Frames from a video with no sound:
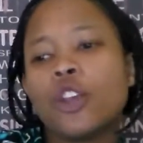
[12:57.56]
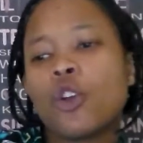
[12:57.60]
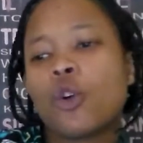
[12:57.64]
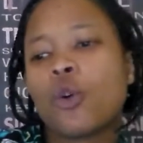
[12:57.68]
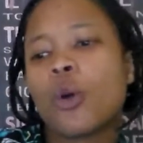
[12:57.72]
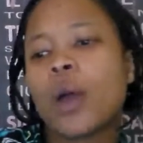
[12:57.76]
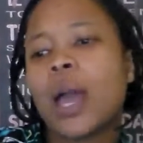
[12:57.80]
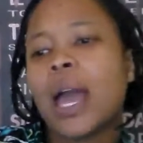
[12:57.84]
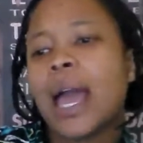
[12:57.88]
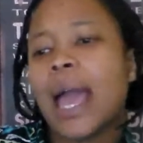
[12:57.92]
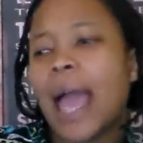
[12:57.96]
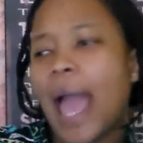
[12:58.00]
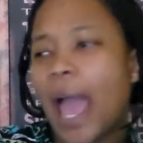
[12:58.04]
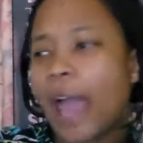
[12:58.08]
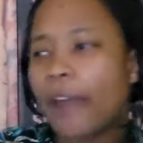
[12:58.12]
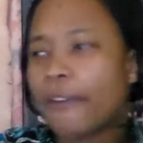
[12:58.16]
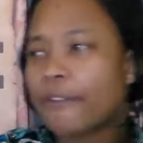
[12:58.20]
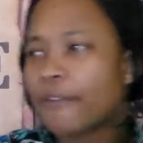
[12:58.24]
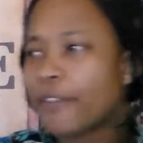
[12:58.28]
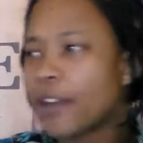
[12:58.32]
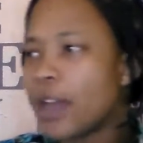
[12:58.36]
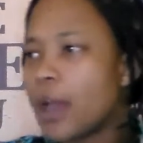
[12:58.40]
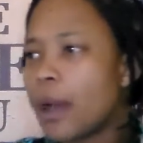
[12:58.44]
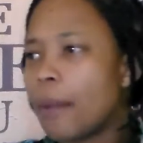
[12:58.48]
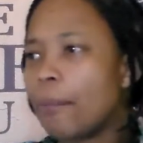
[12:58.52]
you know,
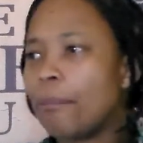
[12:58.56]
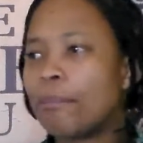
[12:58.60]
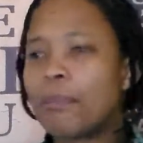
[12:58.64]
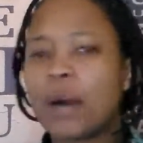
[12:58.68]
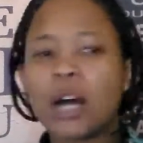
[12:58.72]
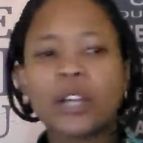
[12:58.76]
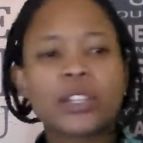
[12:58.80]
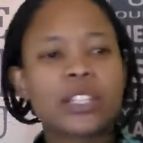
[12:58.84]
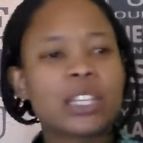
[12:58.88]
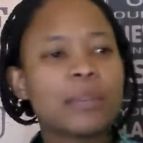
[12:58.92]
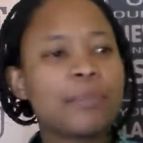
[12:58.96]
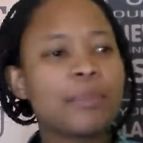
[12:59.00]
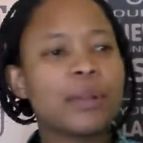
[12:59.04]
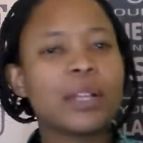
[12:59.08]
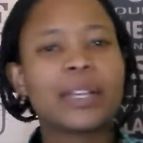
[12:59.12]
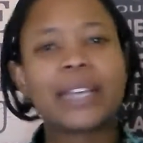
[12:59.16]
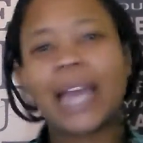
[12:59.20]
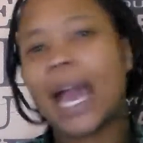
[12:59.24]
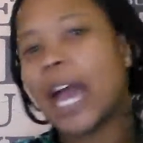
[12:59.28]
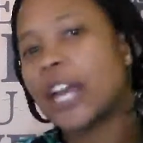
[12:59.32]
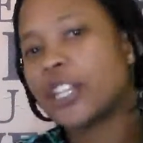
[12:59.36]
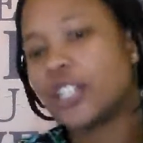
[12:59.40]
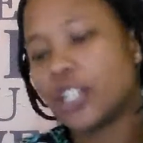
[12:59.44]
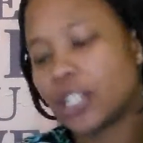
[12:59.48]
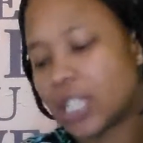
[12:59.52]
have multiple
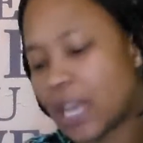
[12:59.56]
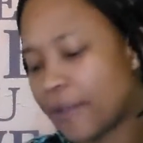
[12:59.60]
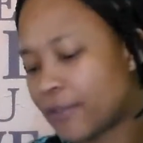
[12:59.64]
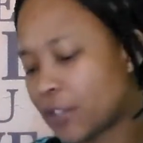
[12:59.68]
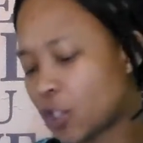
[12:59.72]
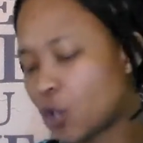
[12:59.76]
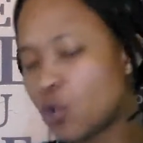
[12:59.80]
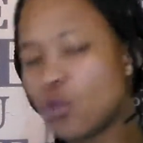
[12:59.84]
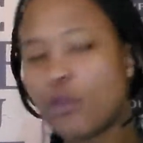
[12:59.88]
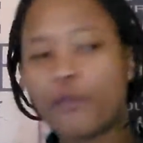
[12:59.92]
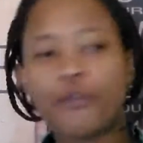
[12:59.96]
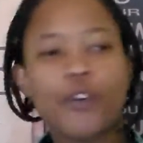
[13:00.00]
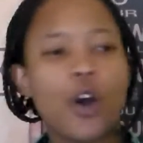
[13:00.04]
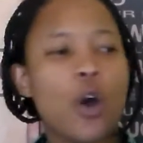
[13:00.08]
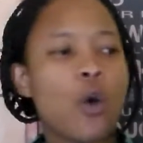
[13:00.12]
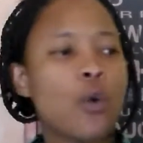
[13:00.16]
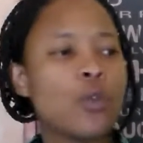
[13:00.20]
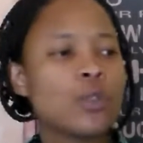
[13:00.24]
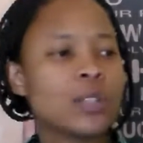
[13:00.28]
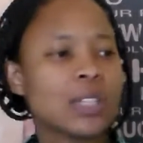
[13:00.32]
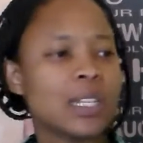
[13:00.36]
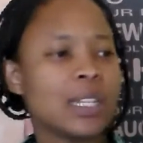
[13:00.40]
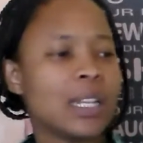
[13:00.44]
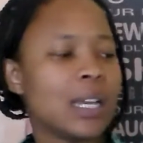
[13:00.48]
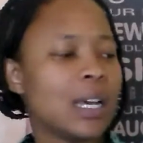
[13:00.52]
gadgets, have 2
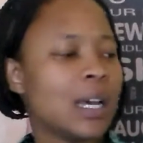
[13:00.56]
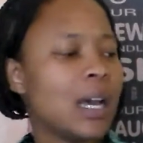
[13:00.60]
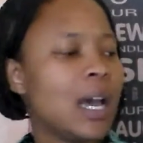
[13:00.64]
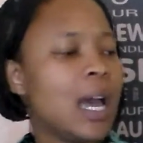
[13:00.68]
phones and